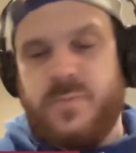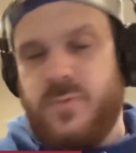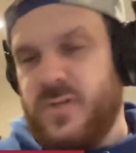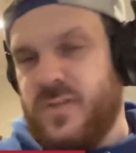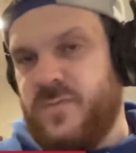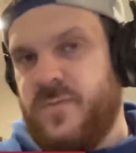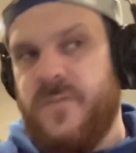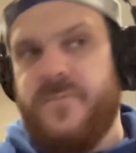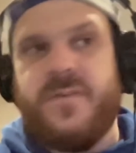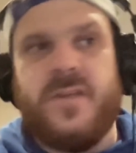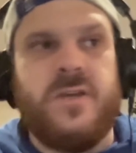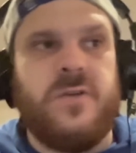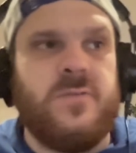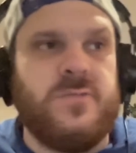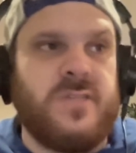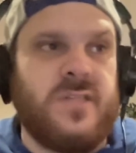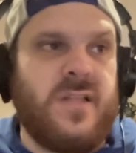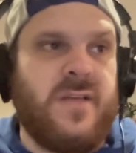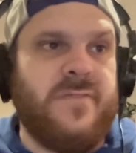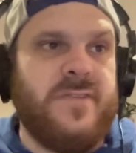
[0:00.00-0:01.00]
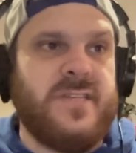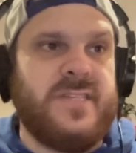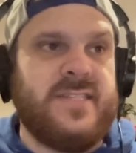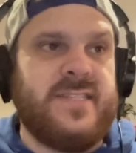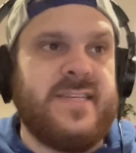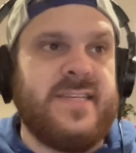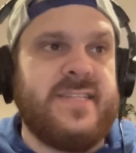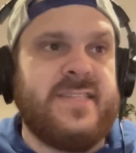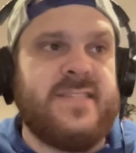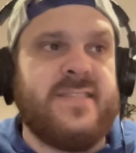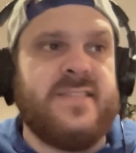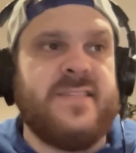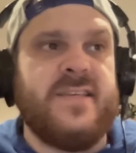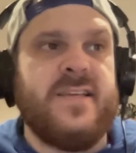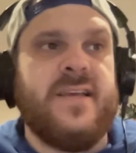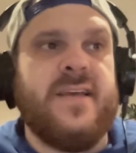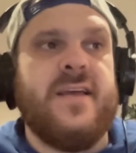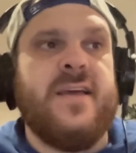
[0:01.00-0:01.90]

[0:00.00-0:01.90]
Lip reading: points, 15 goals, 11 assists.